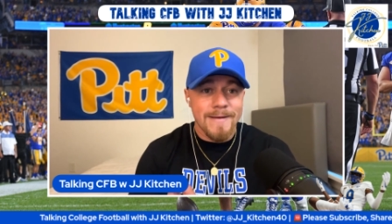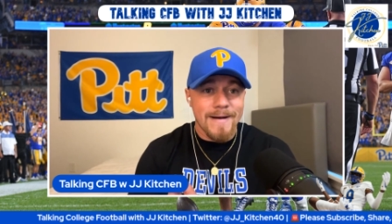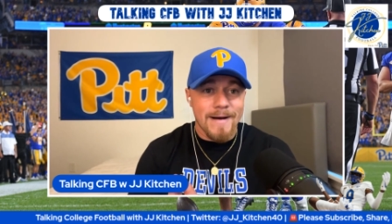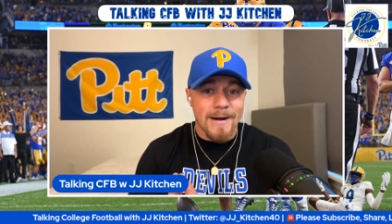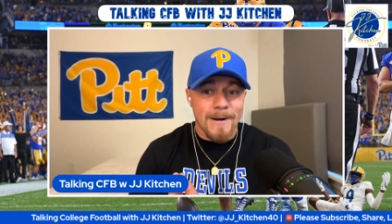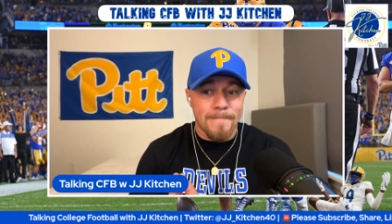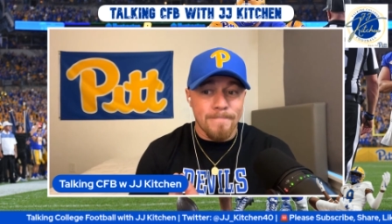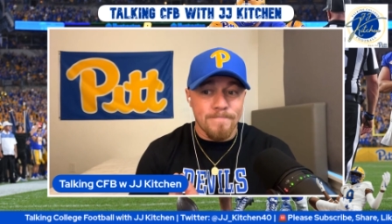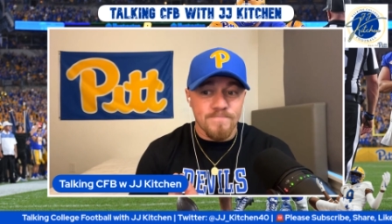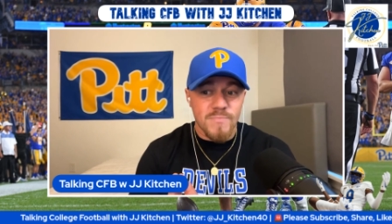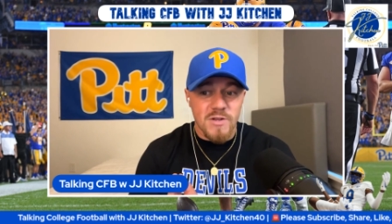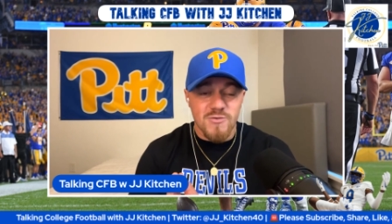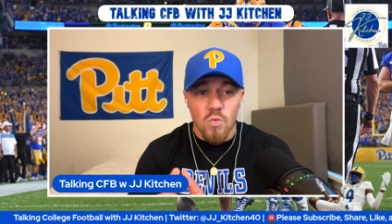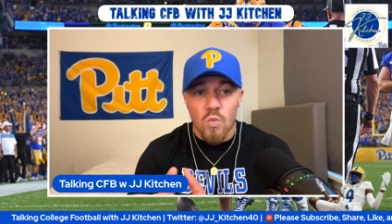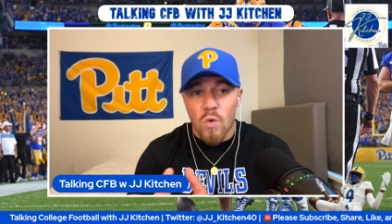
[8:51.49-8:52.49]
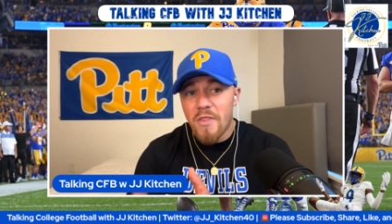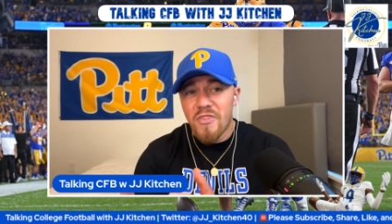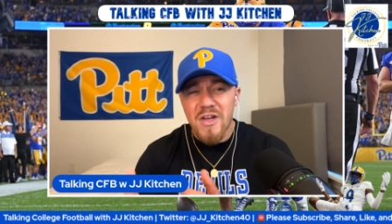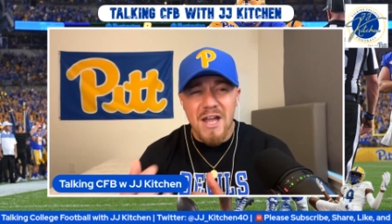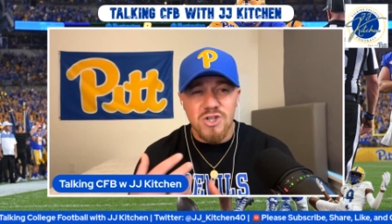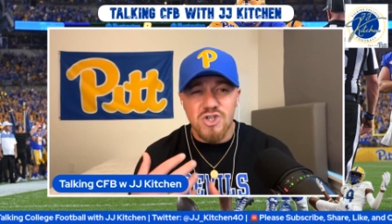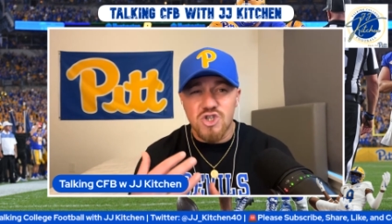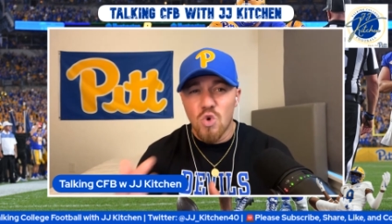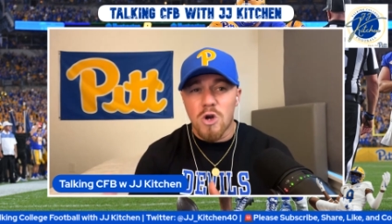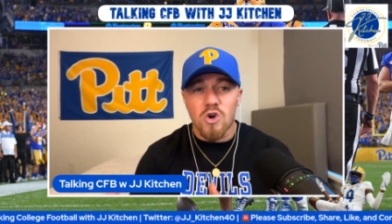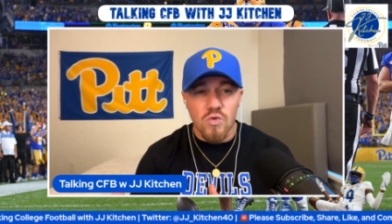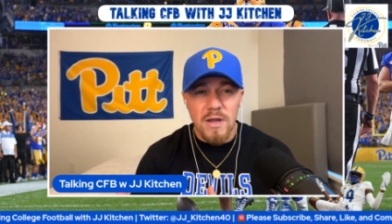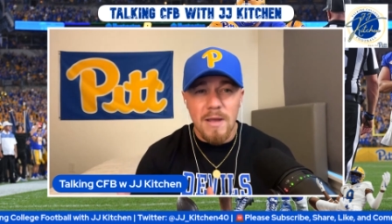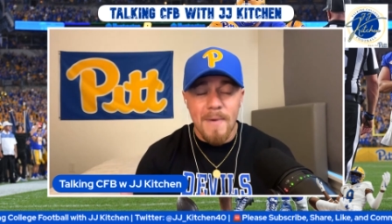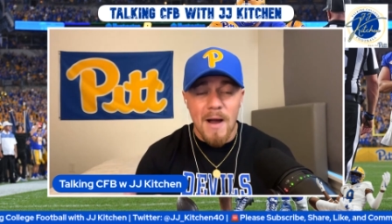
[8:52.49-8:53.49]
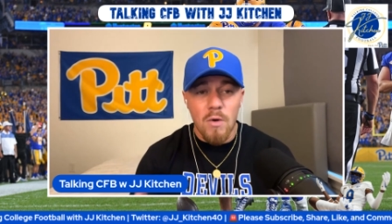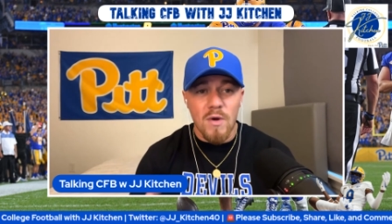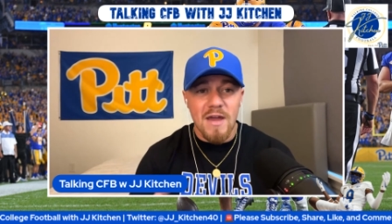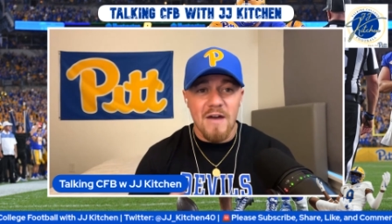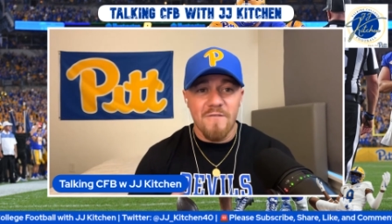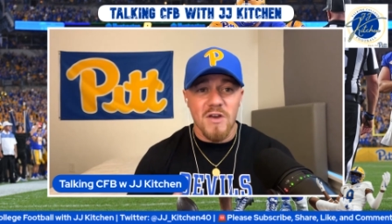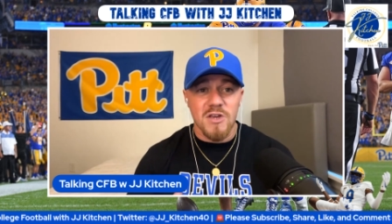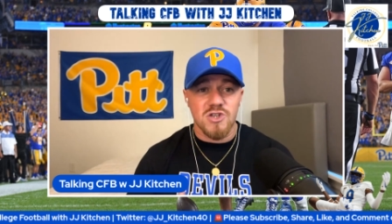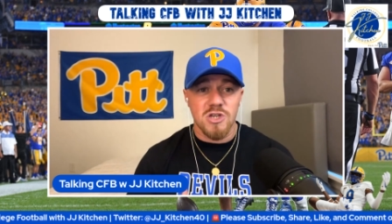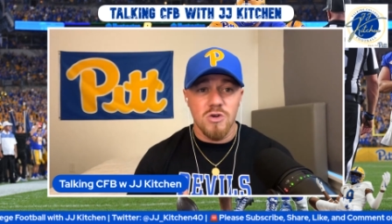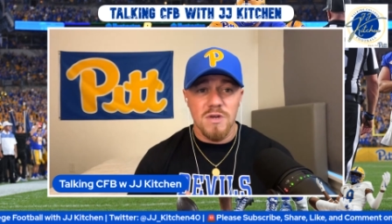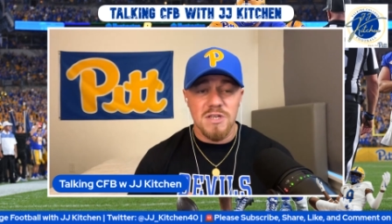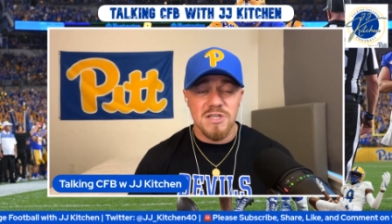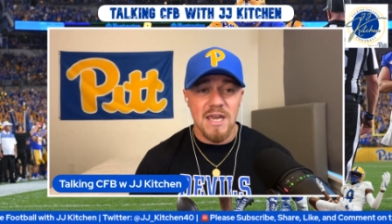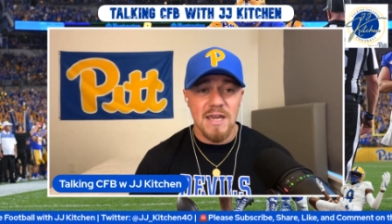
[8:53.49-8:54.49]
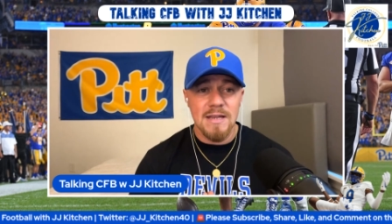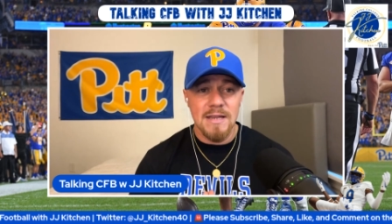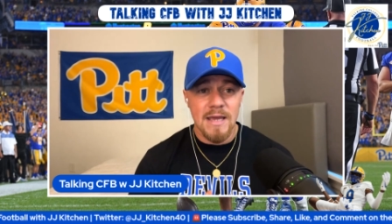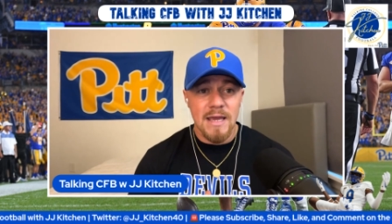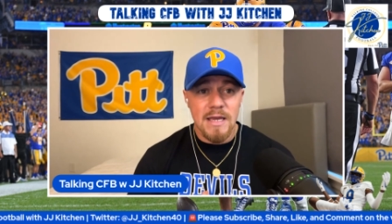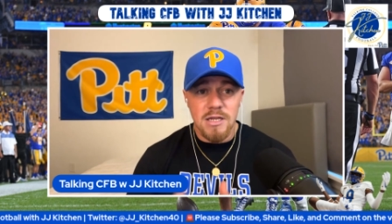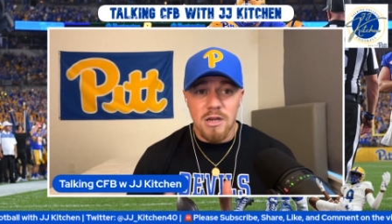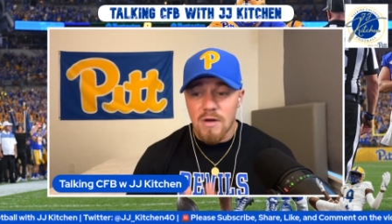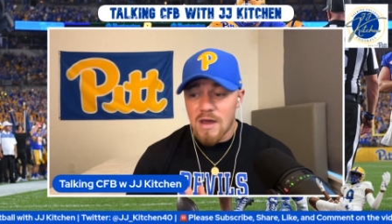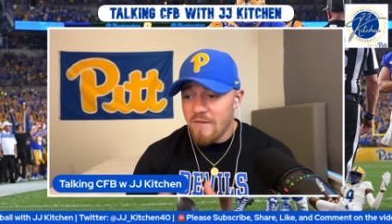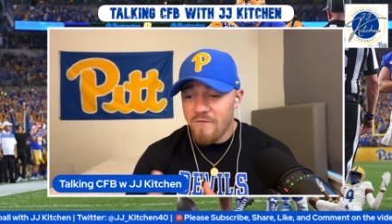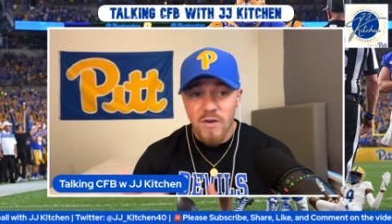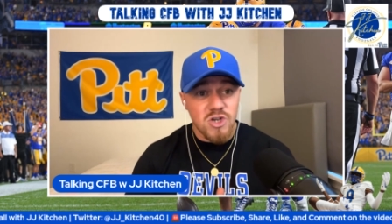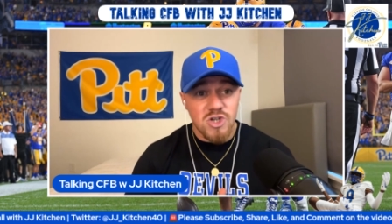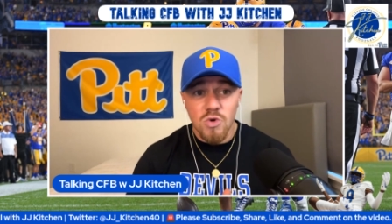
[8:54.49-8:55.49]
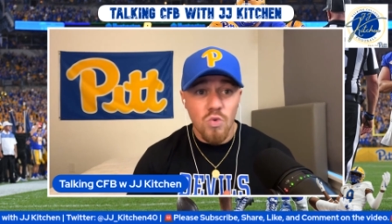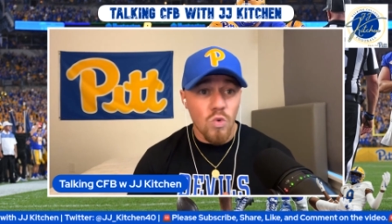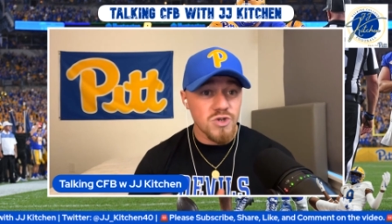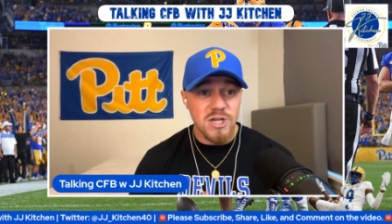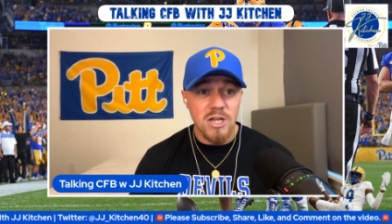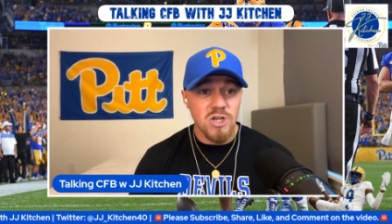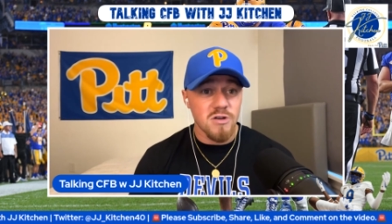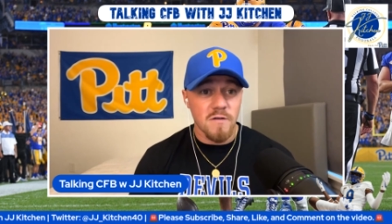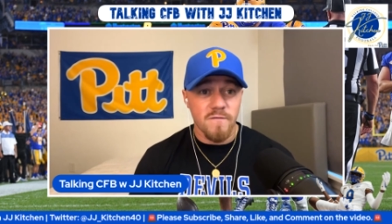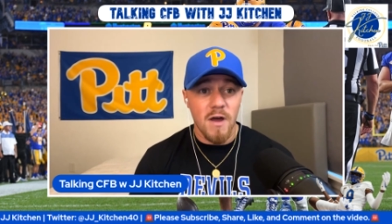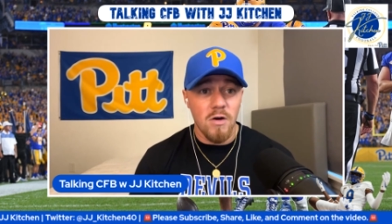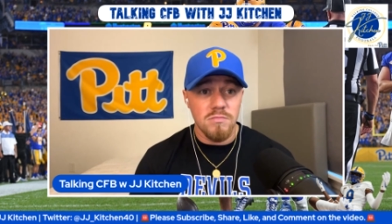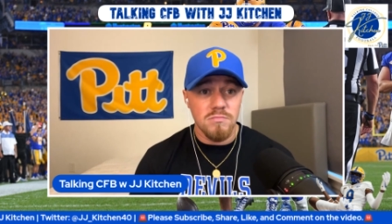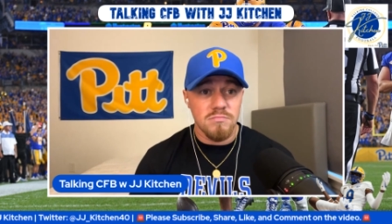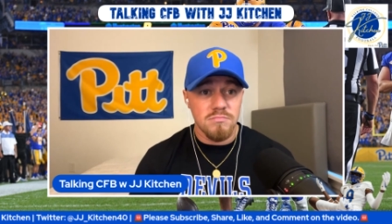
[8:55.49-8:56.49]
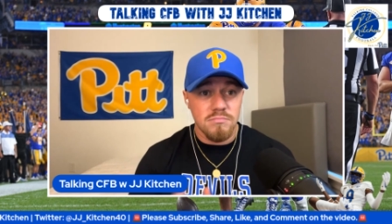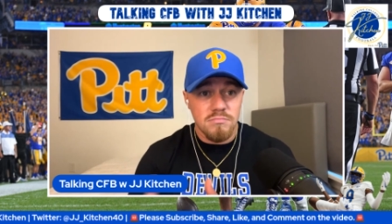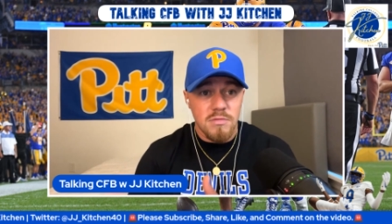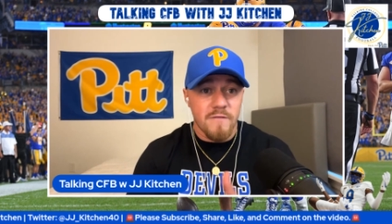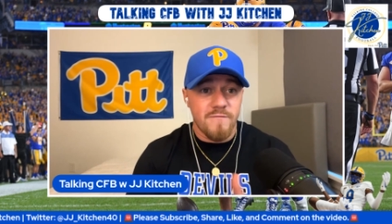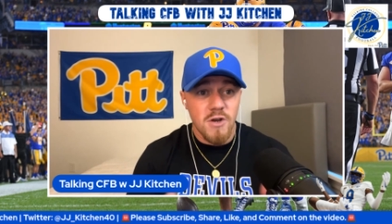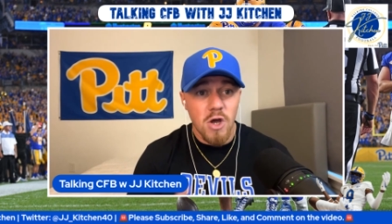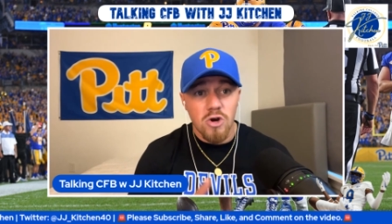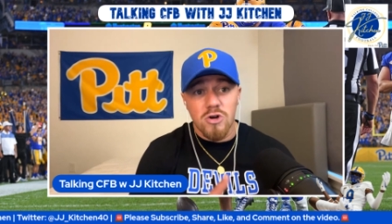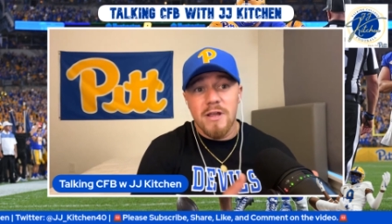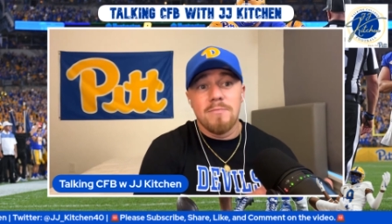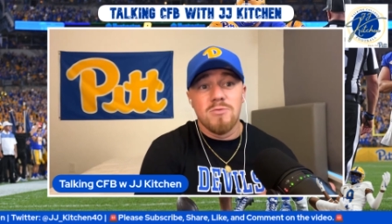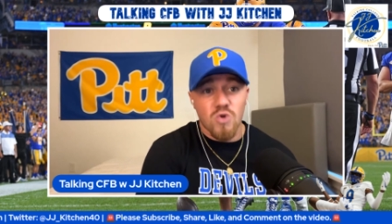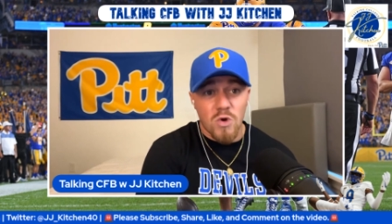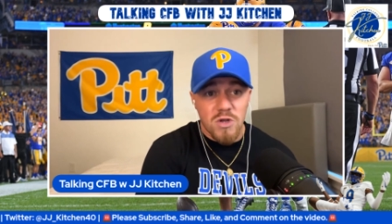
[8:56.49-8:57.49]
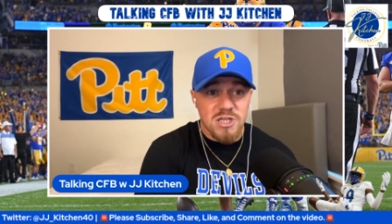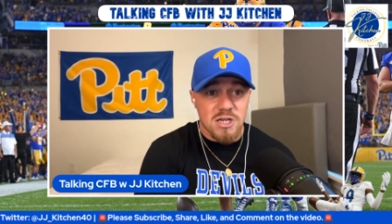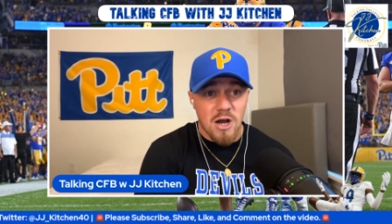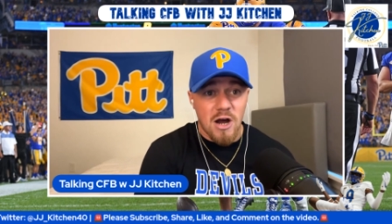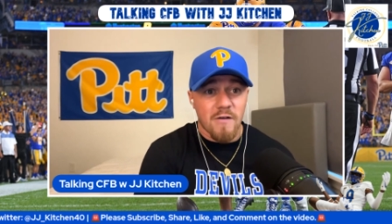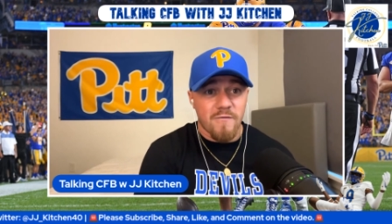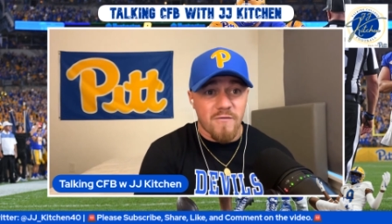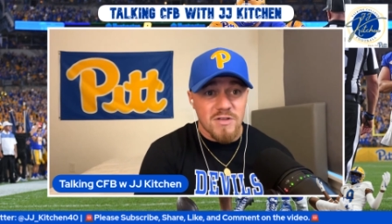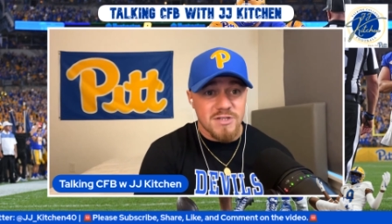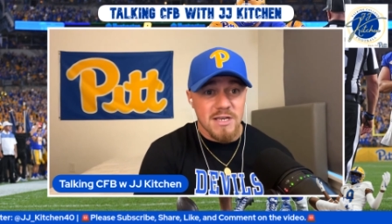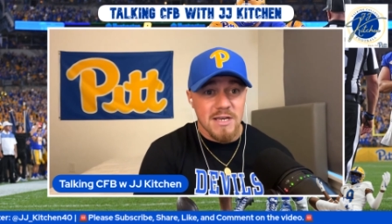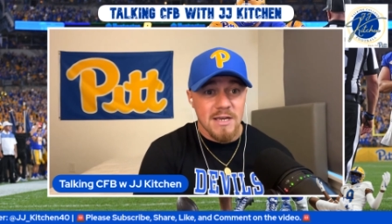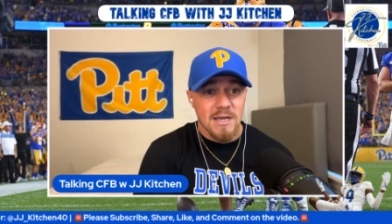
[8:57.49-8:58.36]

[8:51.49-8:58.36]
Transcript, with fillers: Um, the one thing I do agree about what FSU was saying, you know, FSU will change their vote if Notre Dame joins the conference.